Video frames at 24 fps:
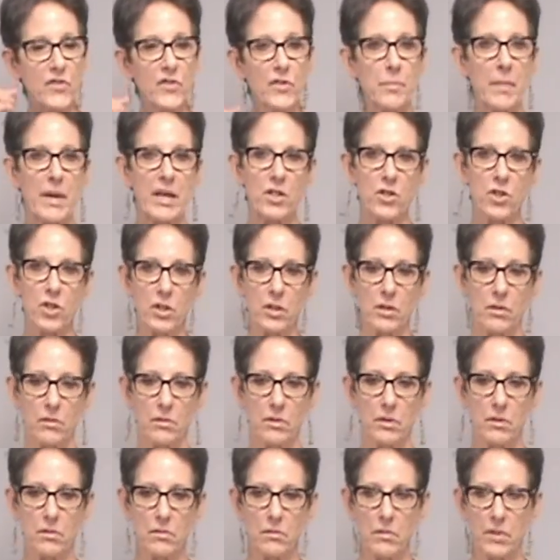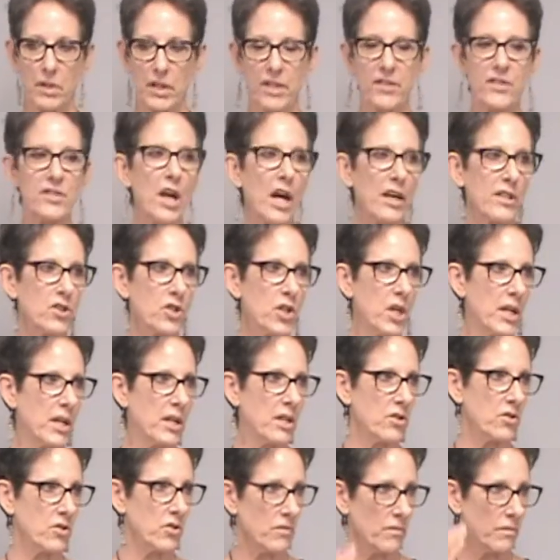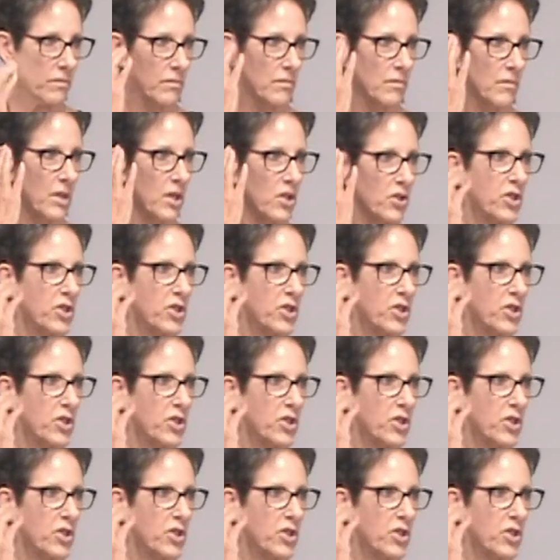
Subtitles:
transformation is not change.